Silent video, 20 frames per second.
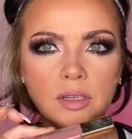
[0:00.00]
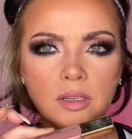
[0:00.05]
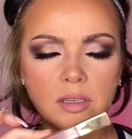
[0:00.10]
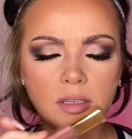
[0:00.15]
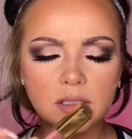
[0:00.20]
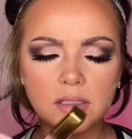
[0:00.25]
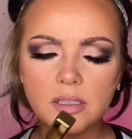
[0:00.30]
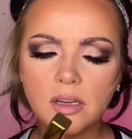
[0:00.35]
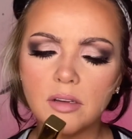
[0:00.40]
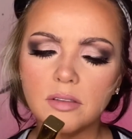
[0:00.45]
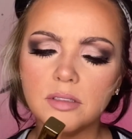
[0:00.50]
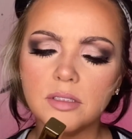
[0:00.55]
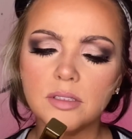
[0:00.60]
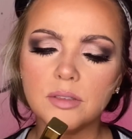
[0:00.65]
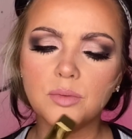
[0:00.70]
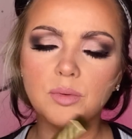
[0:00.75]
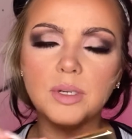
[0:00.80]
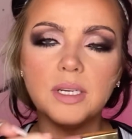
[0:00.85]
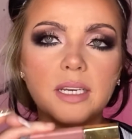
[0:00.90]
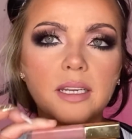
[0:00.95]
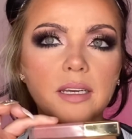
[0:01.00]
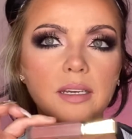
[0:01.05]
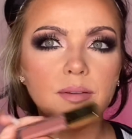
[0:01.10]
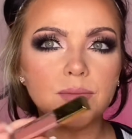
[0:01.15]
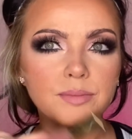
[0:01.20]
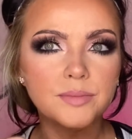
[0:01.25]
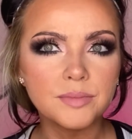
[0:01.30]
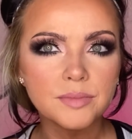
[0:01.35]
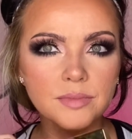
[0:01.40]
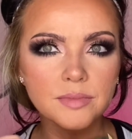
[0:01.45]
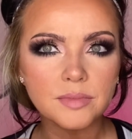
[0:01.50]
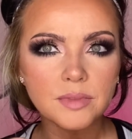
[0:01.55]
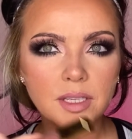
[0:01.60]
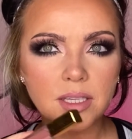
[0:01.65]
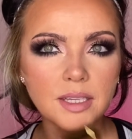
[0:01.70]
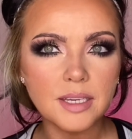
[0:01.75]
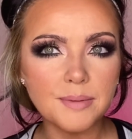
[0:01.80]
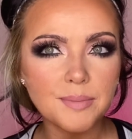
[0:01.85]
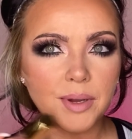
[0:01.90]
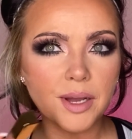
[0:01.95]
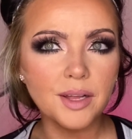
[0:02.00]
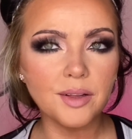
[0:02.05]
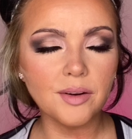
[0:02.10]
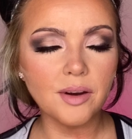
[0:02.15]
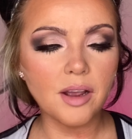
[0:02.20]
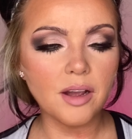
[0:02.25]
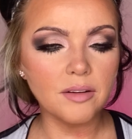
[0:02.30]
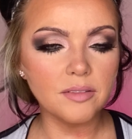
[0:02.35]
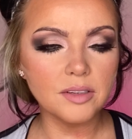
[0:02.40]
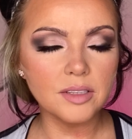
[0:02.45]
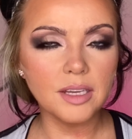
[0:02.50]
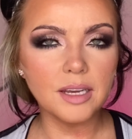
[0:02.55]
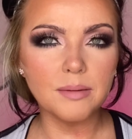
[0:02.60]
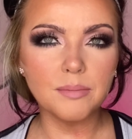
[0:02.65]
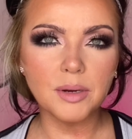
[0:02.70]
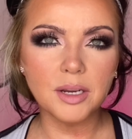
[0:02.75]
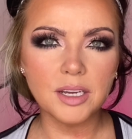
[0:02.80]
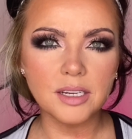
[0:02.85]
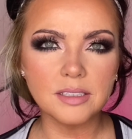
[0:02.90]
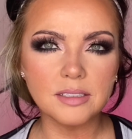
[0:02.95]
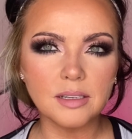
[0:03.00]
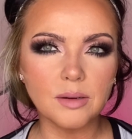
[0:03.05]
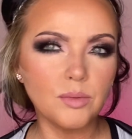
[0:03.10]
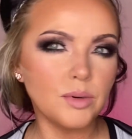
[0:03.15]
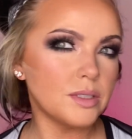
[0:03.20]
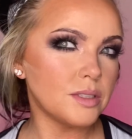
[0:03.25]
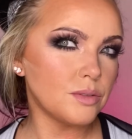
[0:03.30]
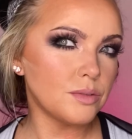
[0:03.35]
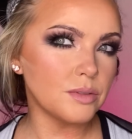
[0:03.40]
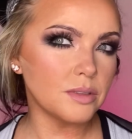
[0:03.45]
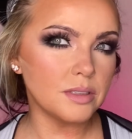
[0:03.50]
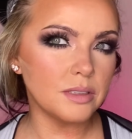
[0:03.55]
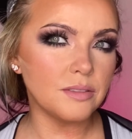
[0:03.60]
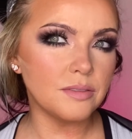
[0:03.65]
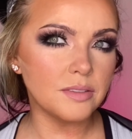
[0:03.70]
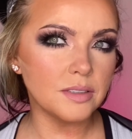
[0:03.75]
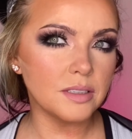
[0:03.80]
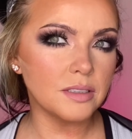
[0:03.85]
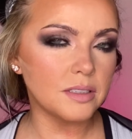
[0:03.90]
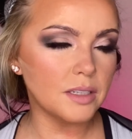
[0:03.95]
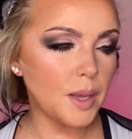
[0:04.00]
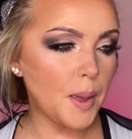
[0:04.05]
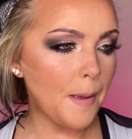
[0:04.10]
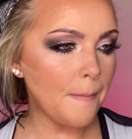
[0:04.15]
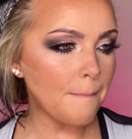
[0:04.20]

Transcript: it's called Sweetie, lip color over that because I wasn't really feeling it.